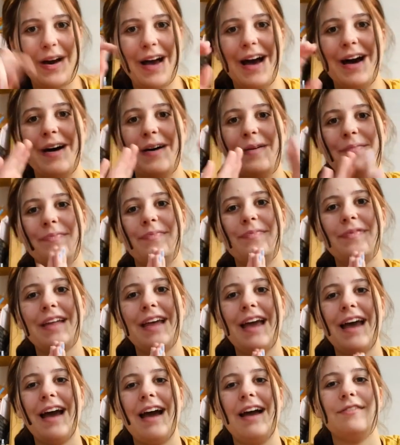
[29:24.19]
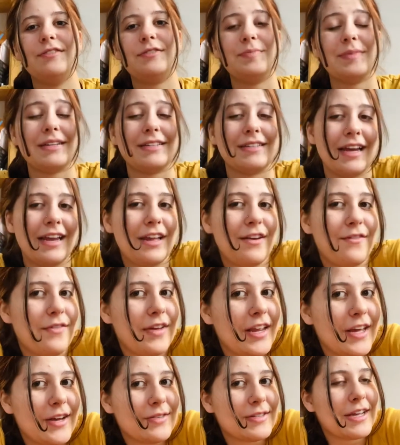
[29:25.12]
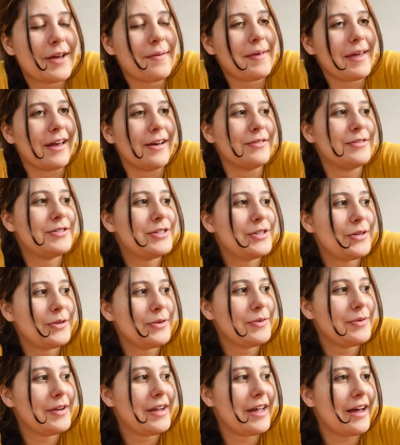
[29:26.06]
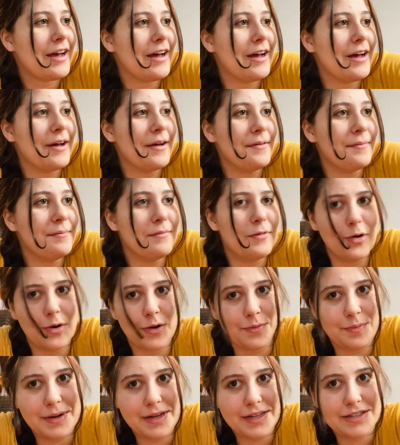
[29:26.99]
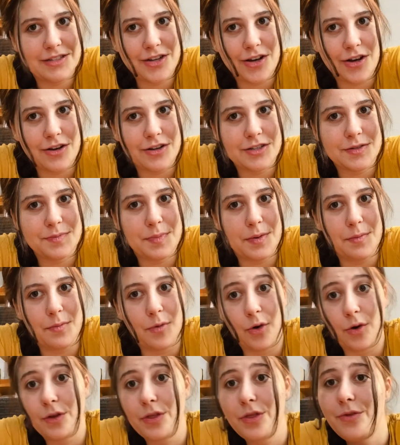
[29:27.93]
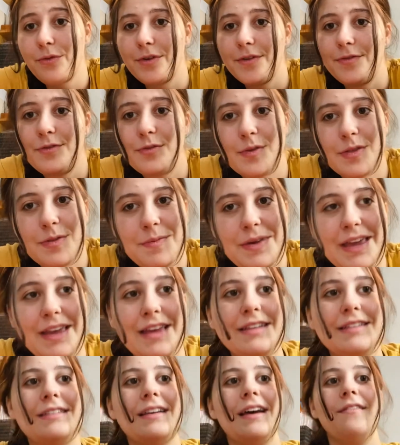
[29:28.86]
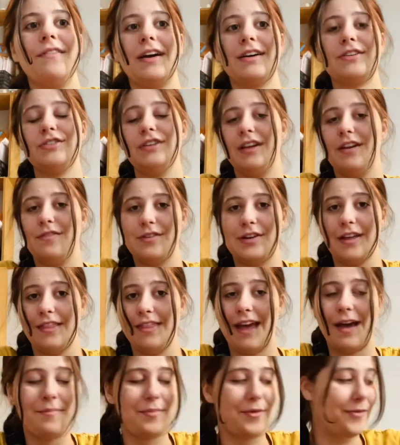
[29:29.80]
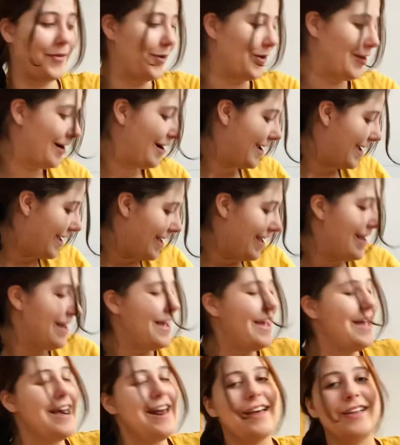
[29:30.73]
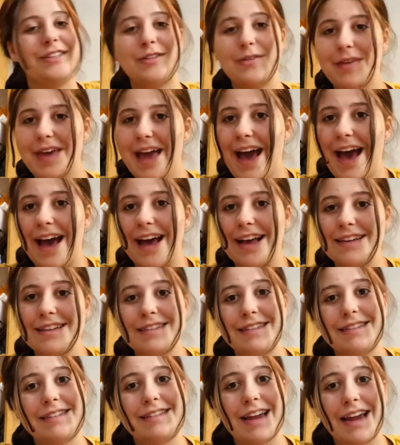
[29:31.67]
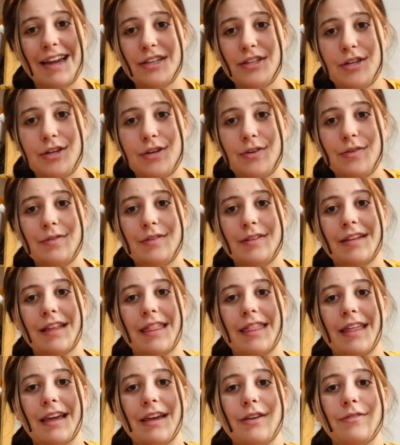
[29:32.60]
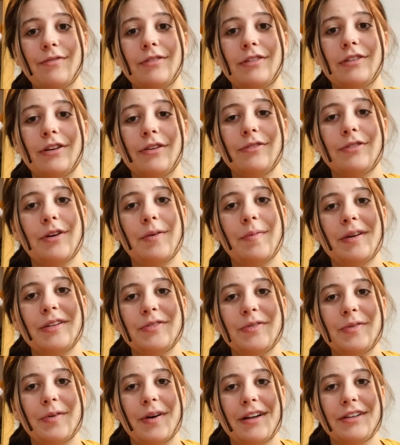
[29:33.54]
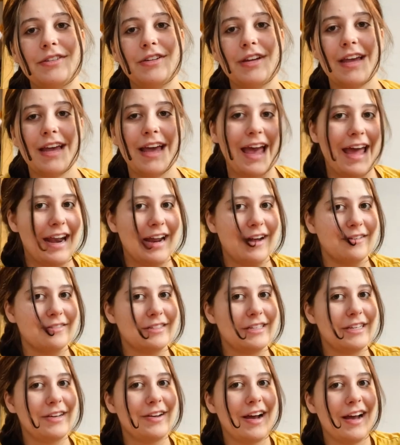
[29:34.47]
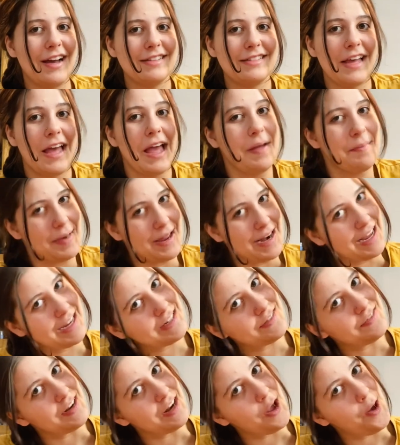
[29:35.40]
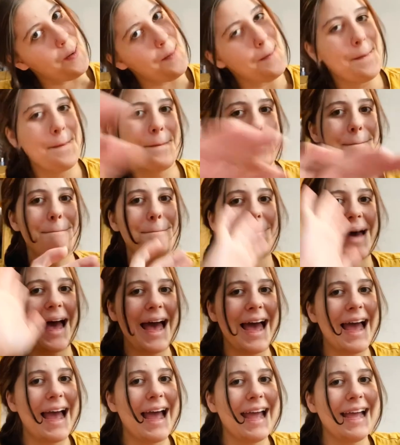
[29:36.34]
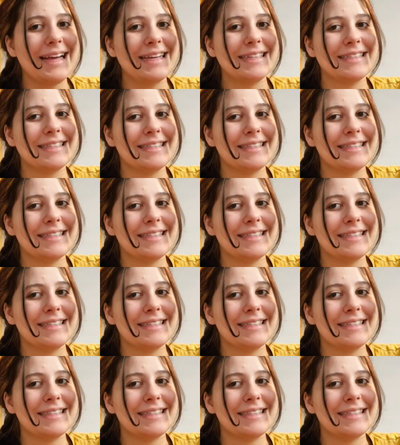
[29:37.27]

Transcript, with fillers: Um, I have some exciting videos coming out soon. Um, more bins hauls, but more thrift with me's. I've actually never done that before. So yeah, stay tuned. Thank you so, so much for watching, and I will see you guys in my next video. Bye.